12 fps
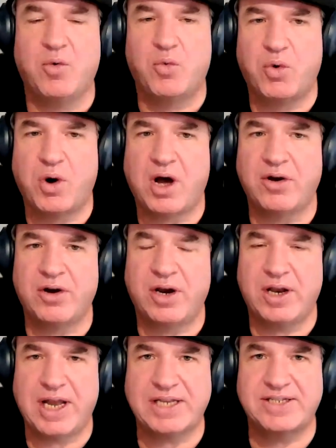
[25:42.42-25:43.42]
rather,
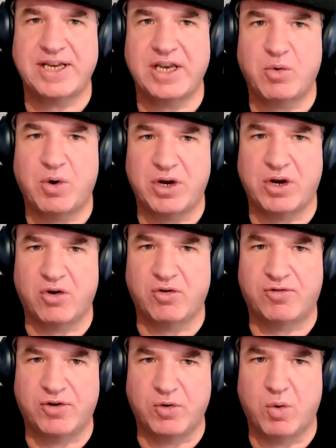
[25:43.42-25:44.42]
let's say you want to go
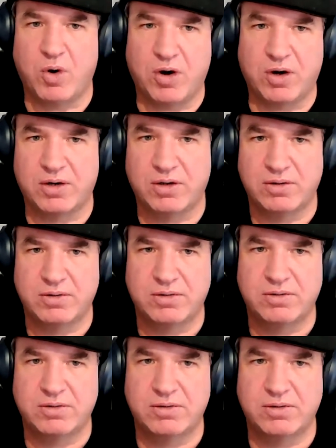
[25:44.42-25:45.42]
for a walk,
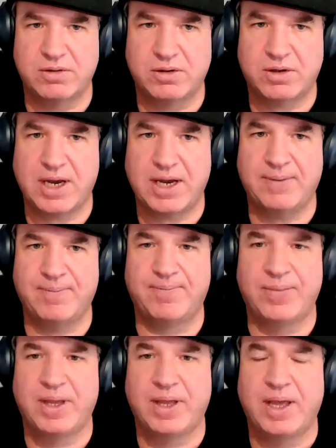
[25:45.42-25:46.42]
okay?
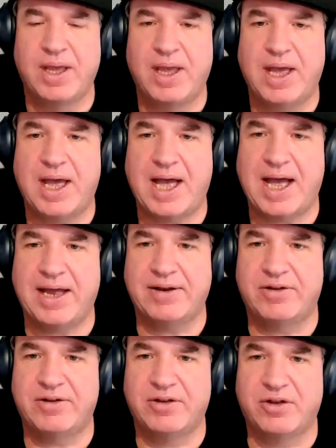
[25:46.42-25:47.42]

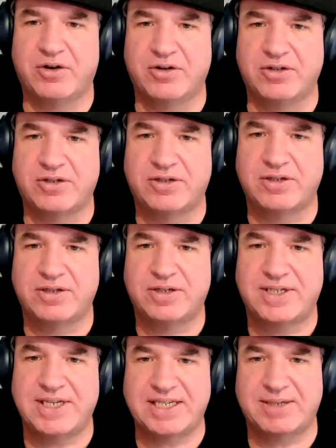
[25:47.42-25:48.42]
And there's
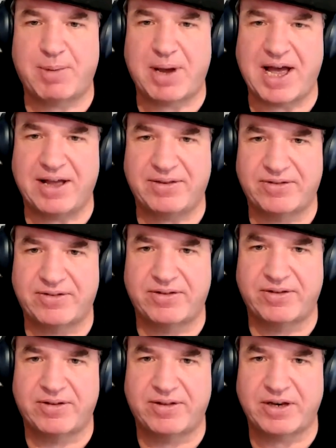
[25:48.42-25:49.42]
6
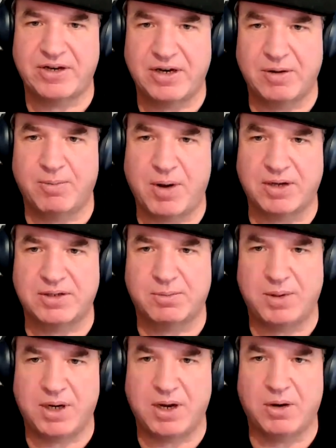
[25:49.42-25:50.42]
paths that you can
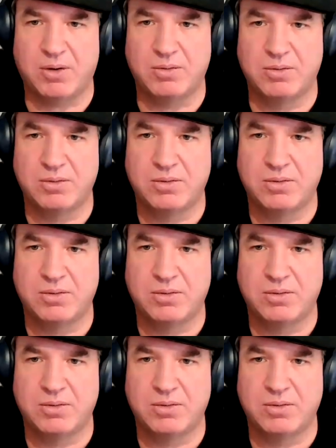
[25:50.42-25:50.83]
possibly go.